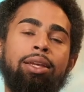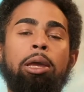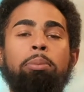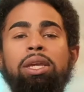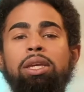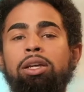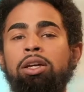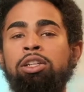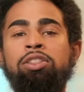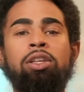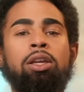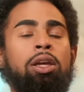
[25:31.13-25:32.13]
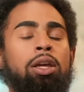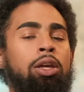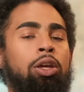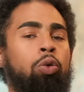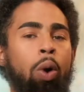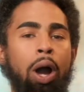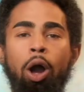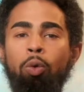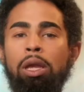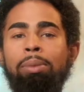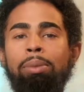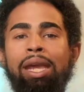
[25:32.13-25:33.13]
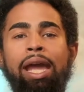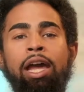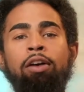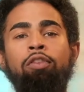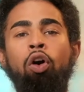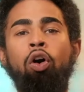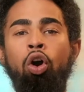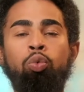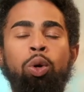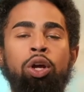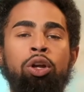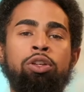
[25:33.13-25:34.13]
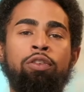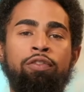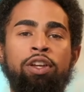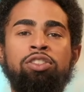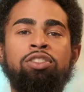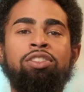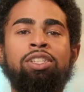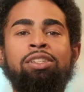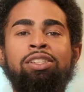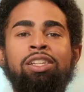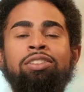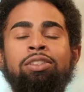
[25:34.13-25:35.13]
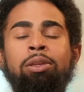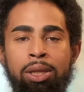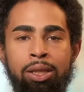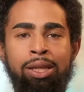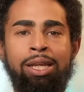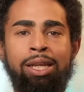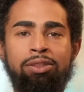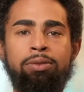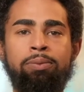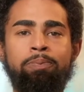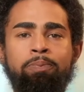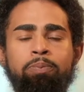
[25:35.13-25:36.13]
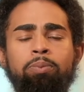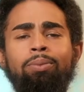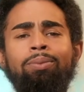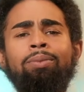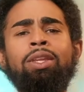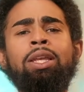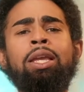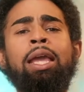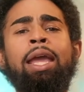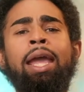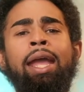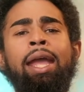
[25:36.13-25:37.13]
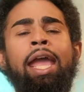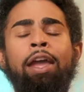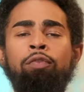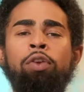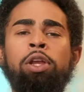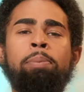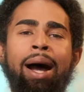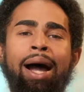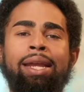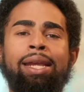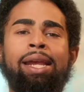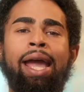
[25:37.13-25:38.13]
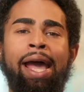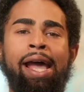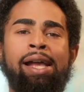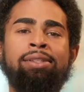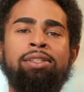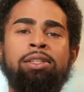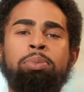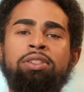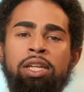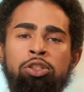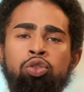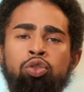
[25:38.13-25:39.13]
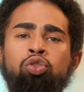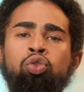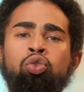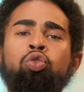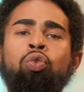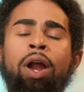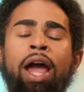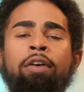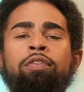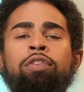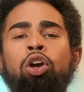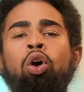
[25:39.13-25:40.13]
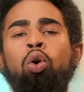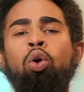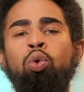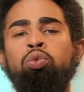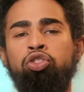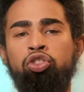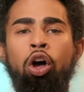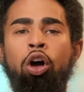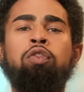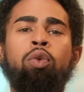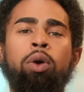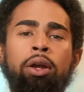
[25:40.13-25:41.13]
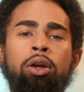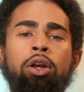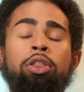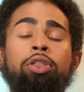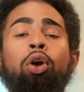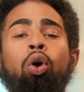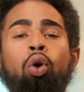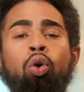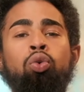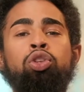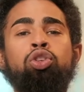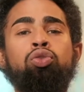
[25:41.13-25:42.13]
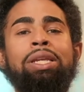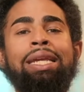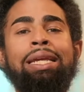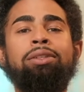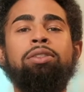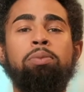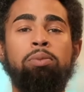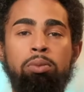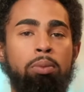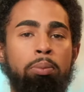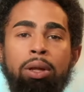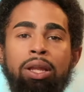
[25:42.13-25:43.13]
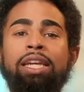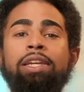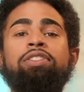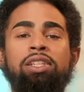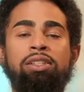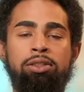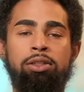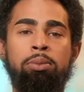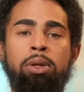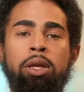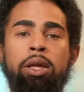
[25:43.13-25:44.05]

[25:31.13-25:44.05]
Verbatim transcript: Because while we may have hardware deficiencies, disabilities, everybody has the potential to craft their own software, their own unique belief system